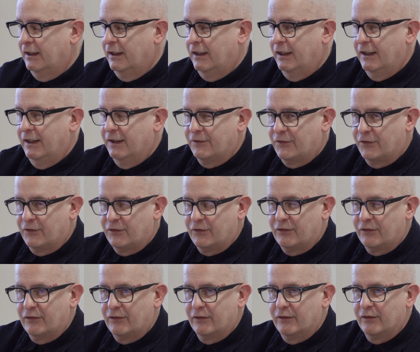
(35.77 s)

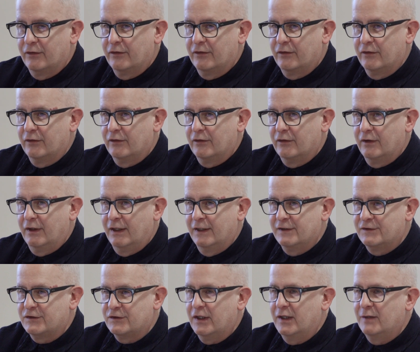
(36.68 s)
It's,
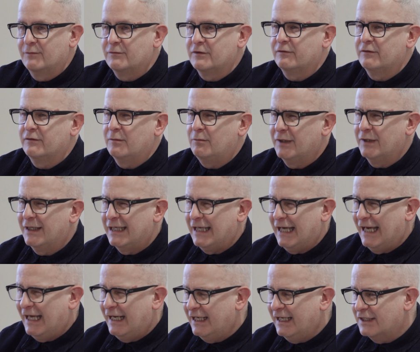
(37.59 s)
in terms of the
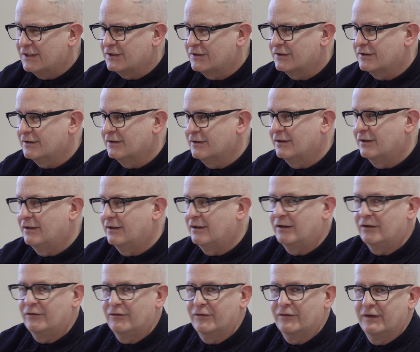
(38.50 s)
mechanics
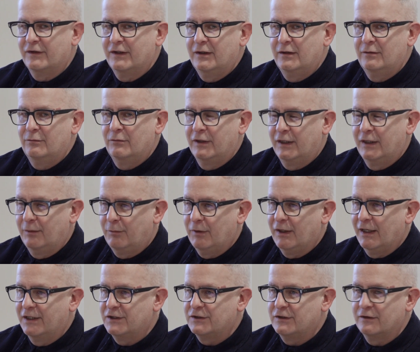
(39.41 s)
of the
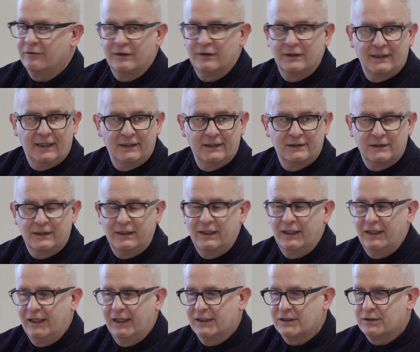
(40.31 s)
manipulation of the data,
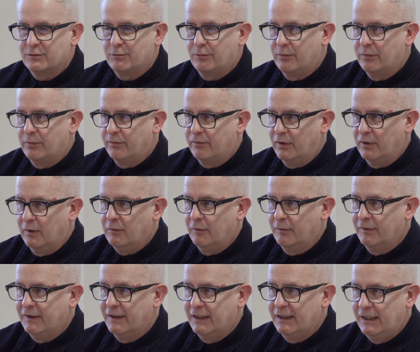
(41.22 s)
it's
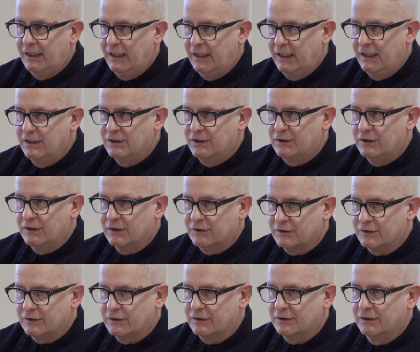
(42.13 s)
probably the
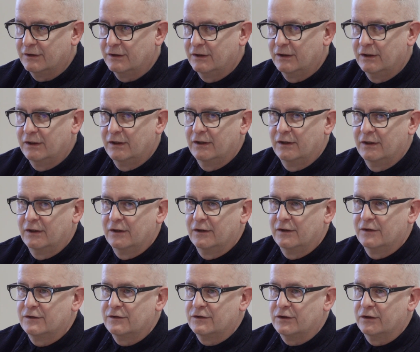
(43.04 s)
easiest
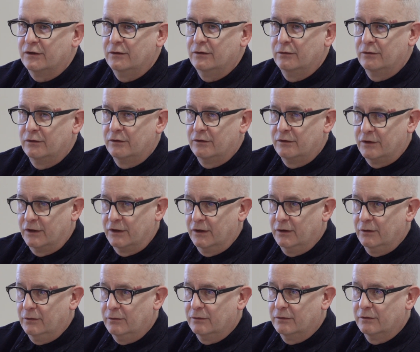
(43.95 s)
to
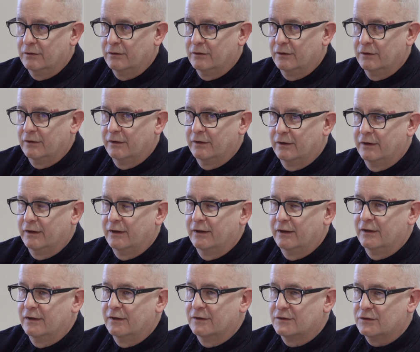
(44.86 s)
do.
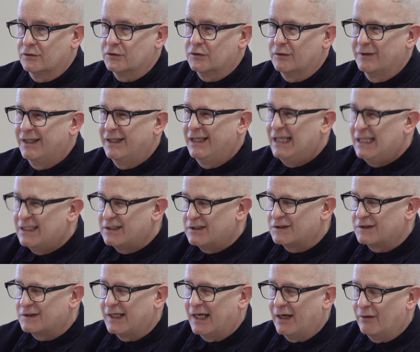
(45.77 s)
It's also the
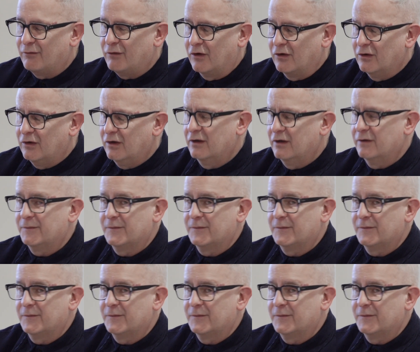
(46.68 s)
easiest to get wrong,